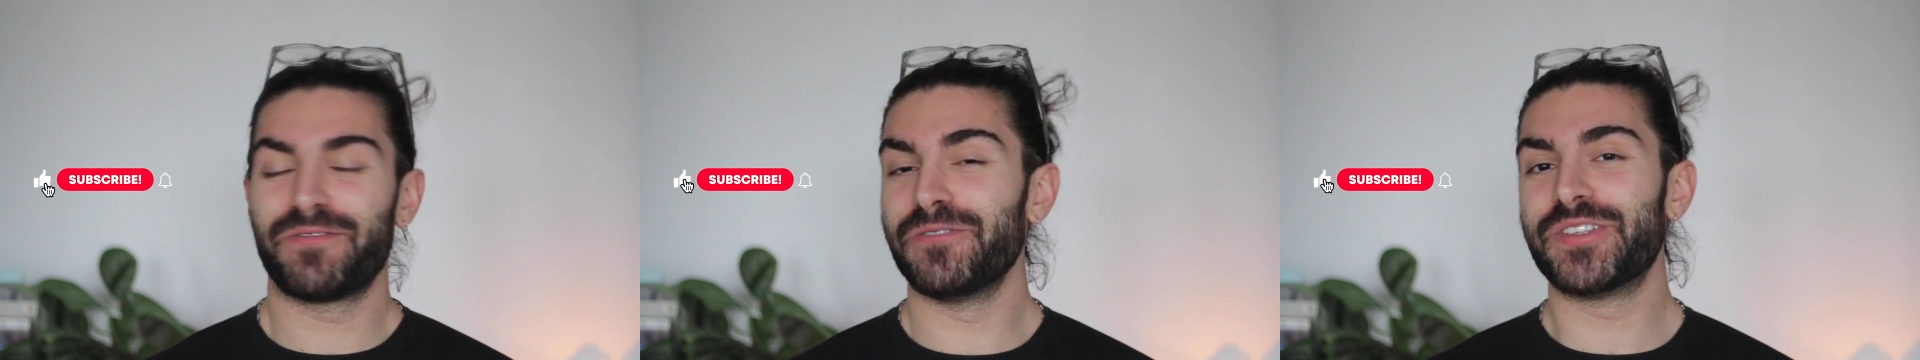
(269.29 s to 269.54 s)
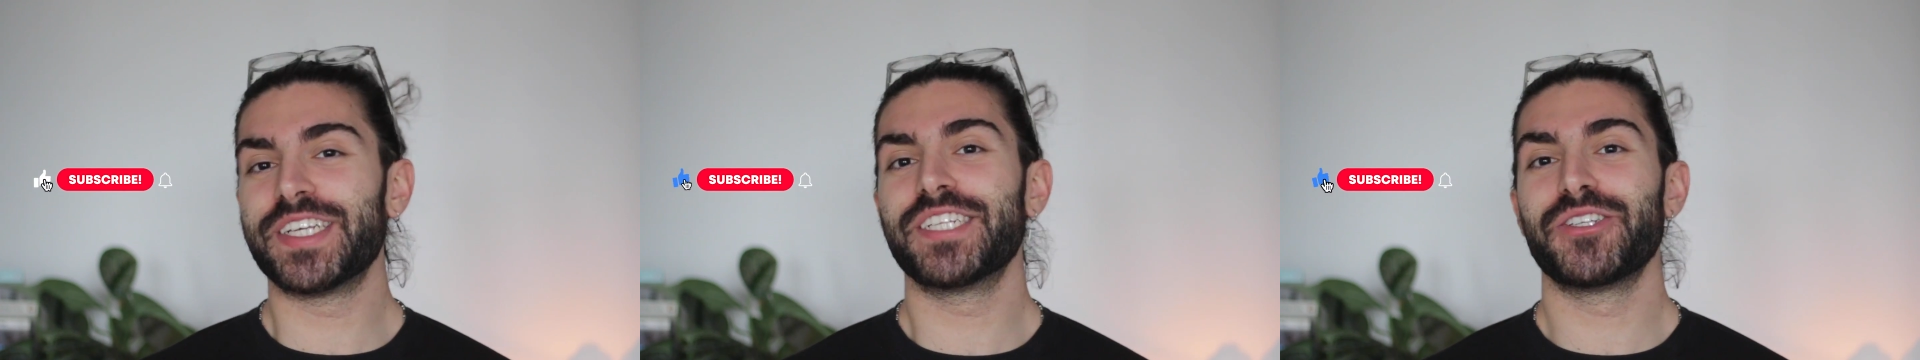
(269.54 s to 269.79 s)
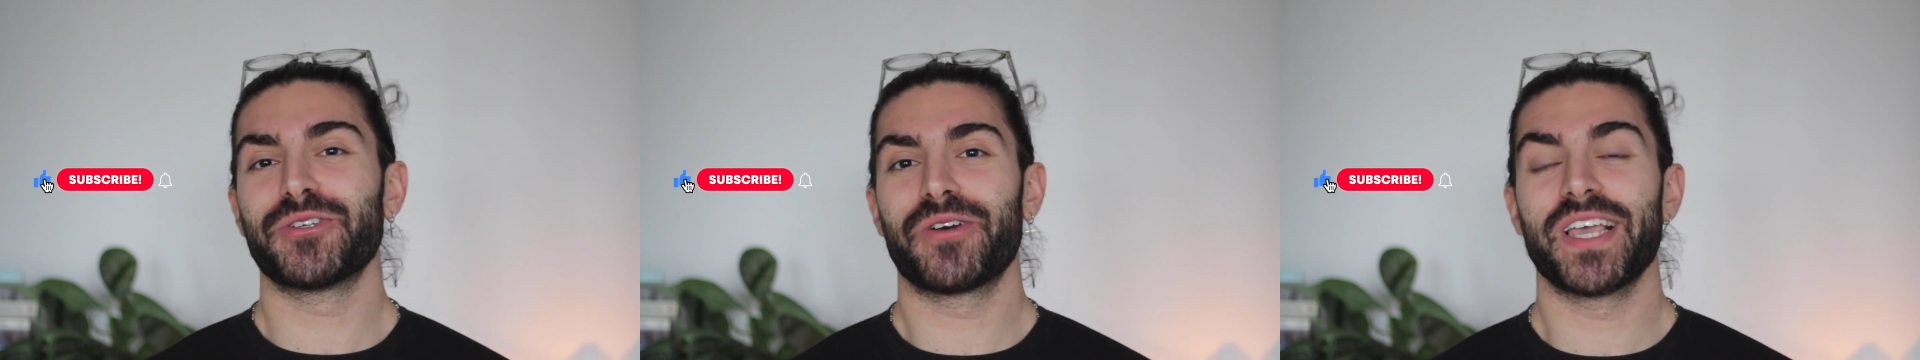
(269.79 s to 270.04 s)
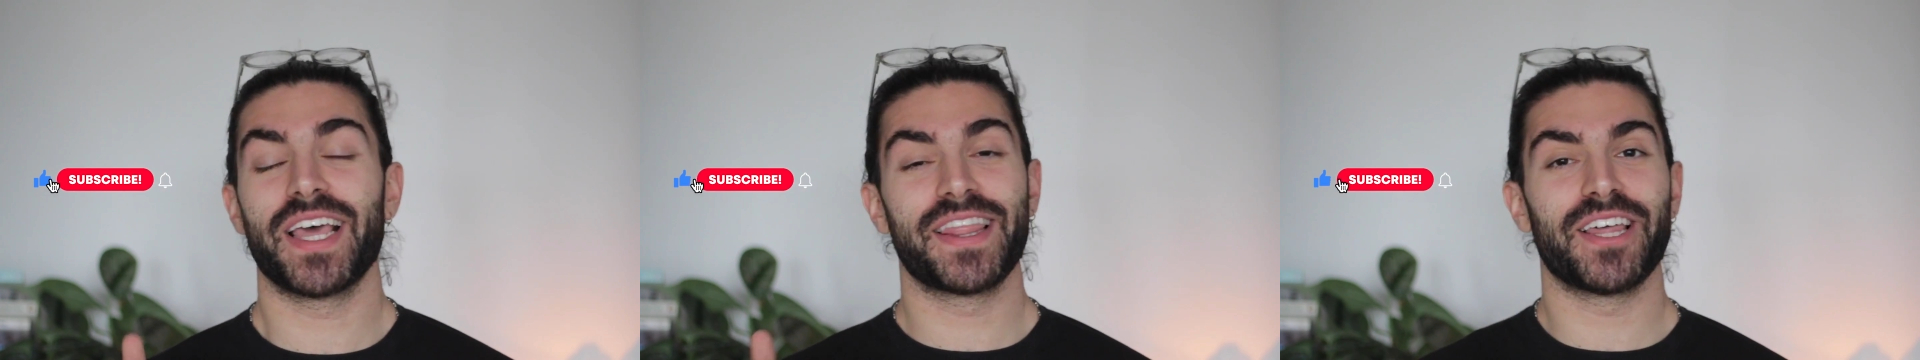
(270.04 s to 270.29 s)
If you did
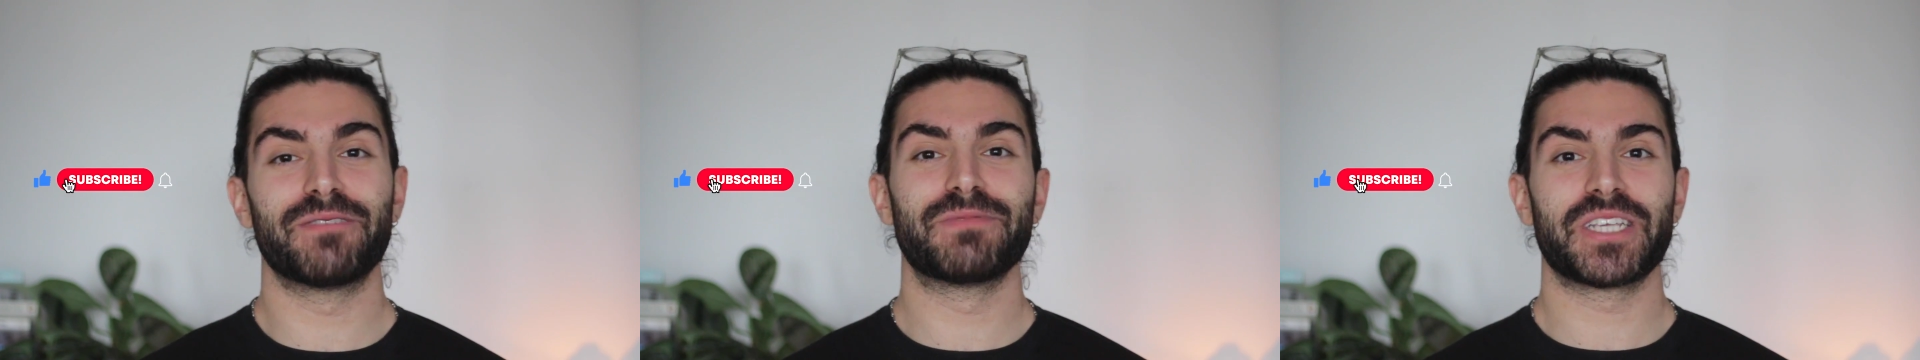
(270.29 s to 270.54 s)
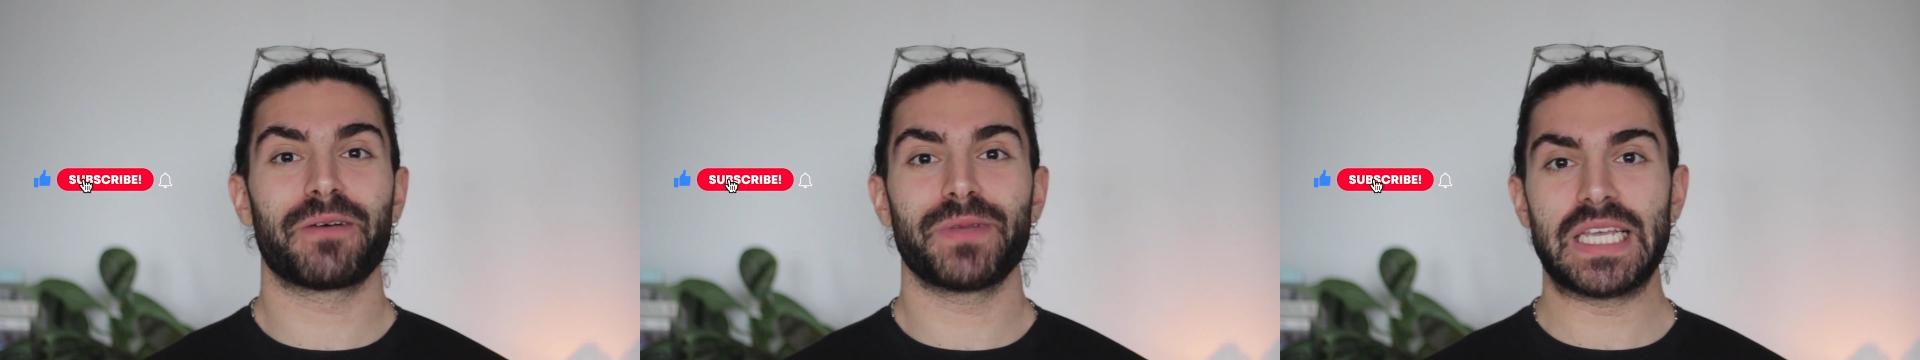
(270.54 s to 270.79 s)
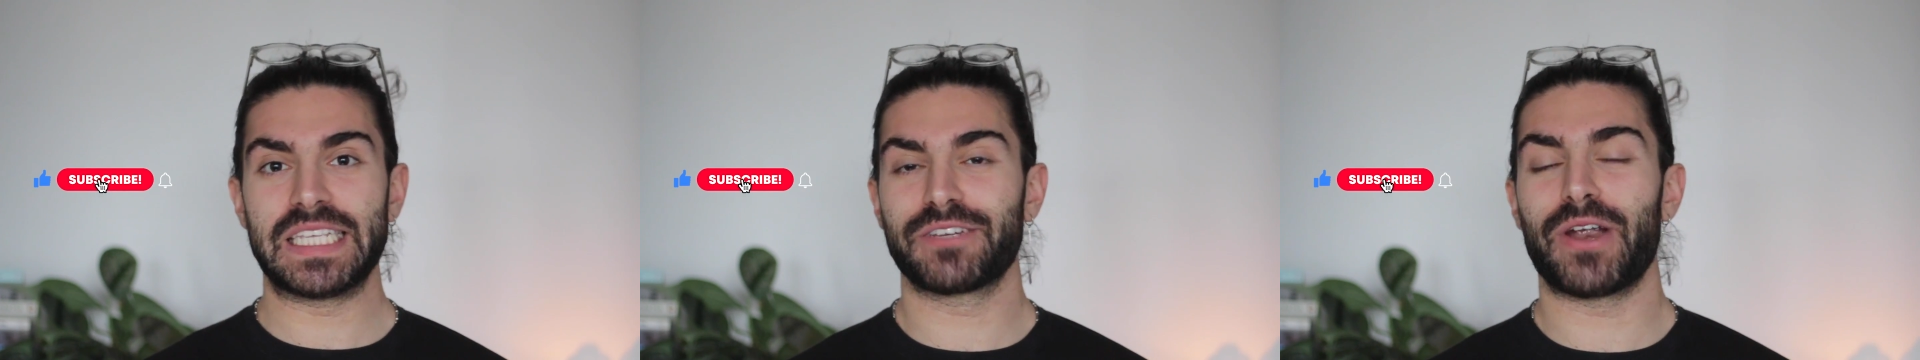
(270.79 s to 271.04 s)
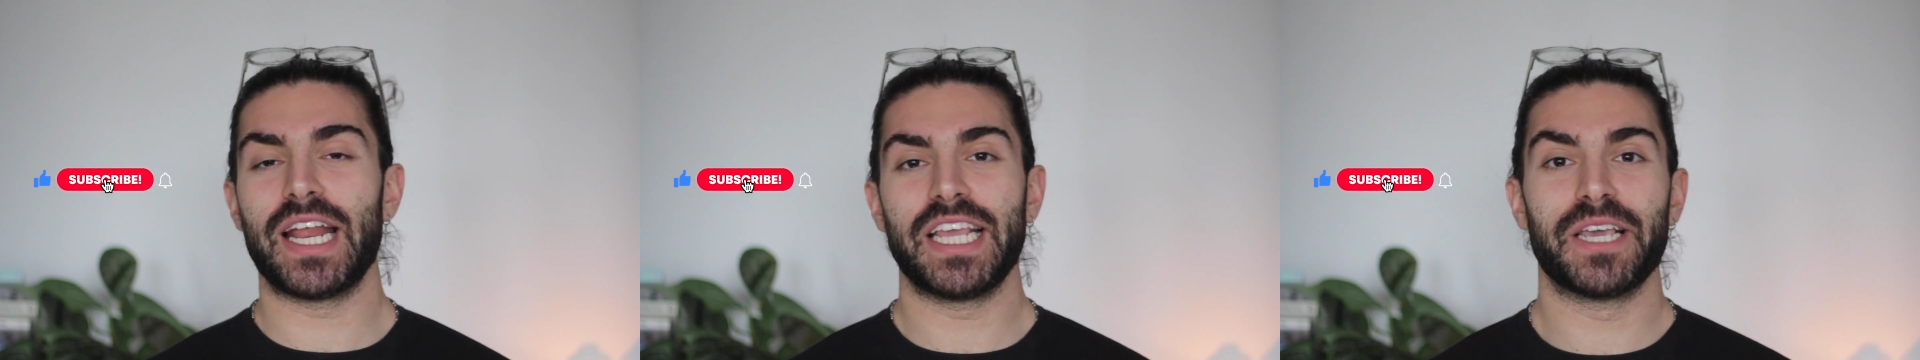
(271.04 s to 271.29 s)
enjoy it, a thumbs up is
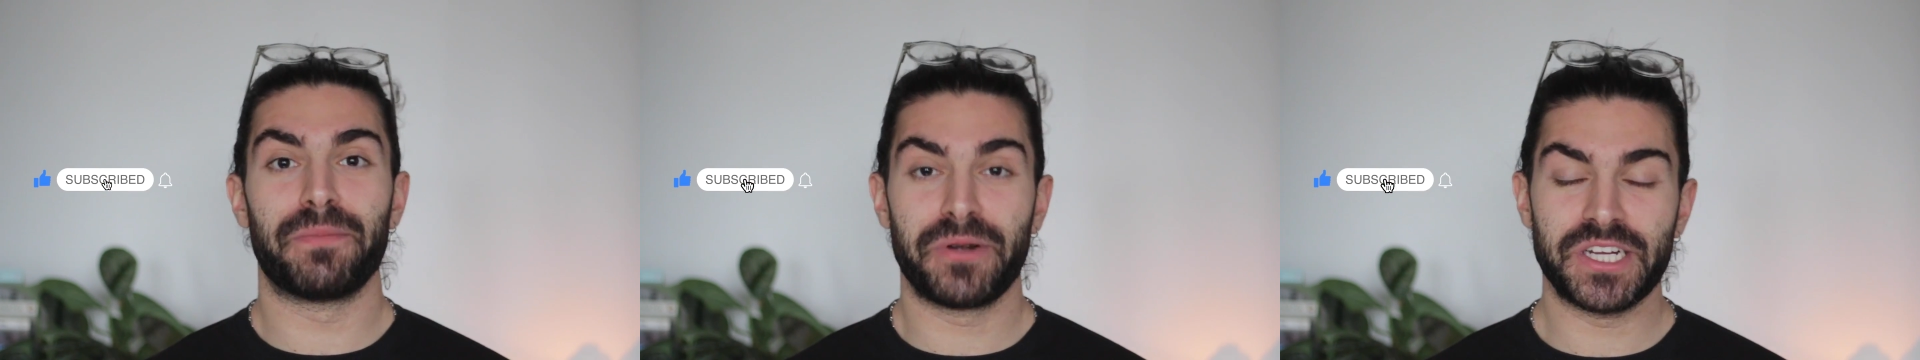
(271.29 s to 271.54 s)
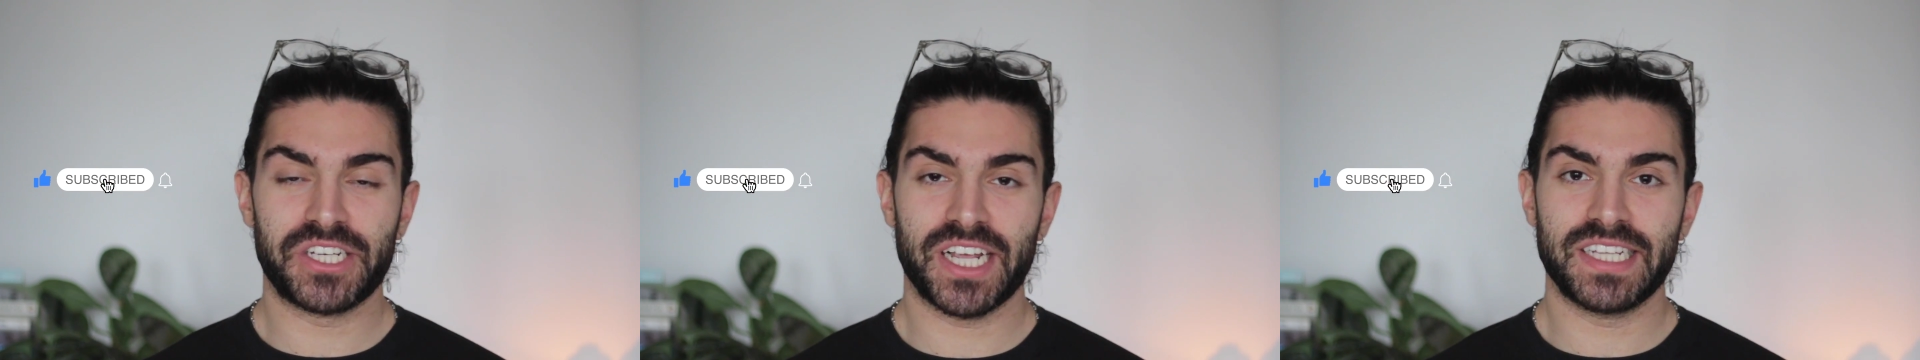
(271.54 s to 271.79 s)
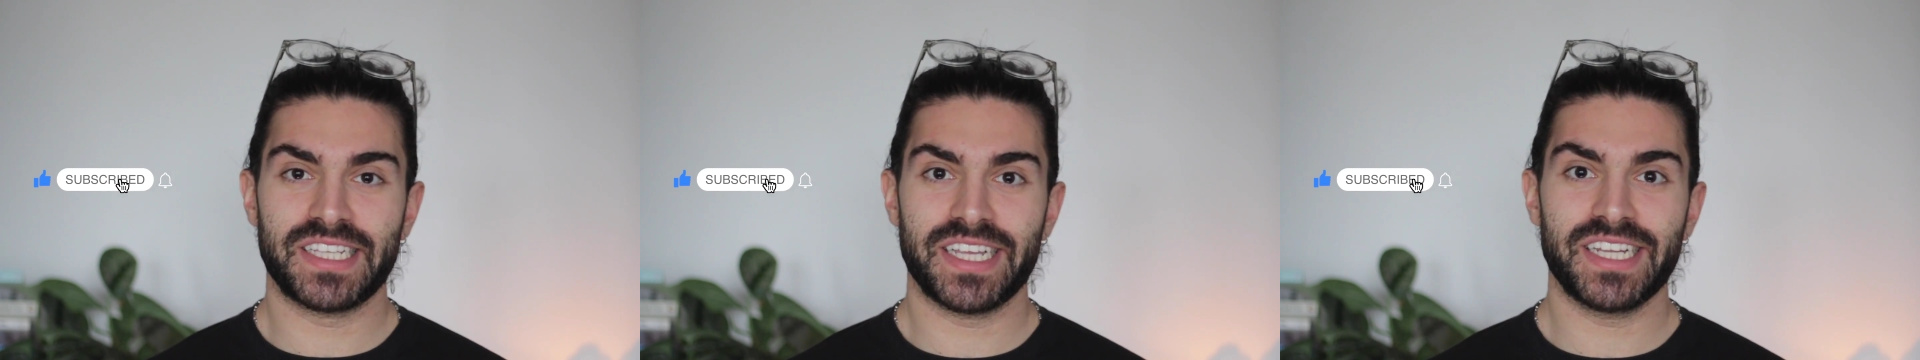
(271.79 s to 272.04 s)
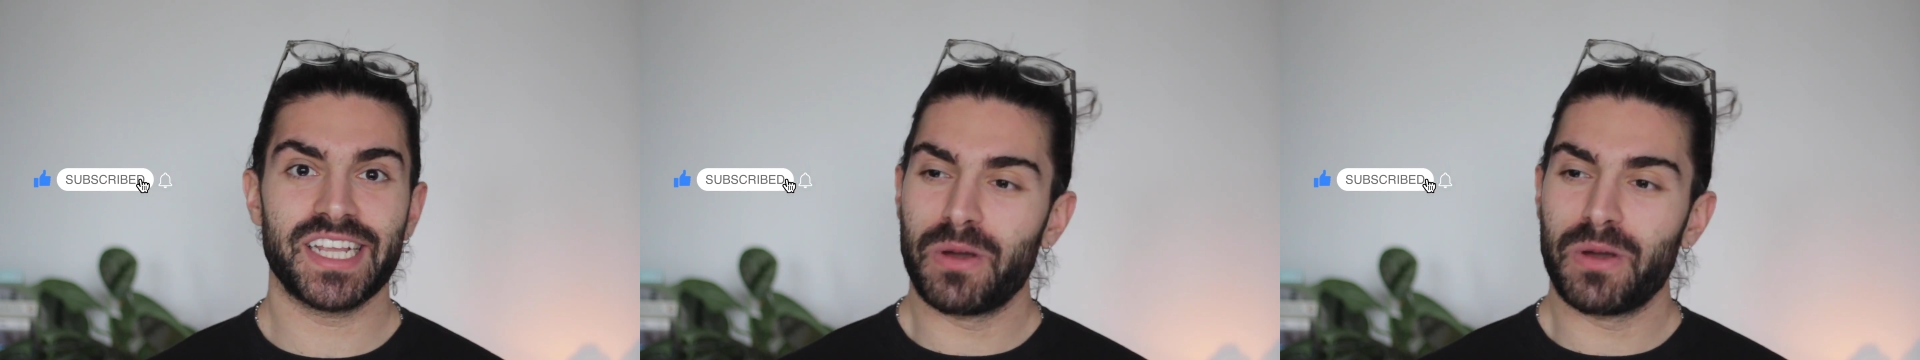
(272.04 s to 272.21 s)
greatly appreciated.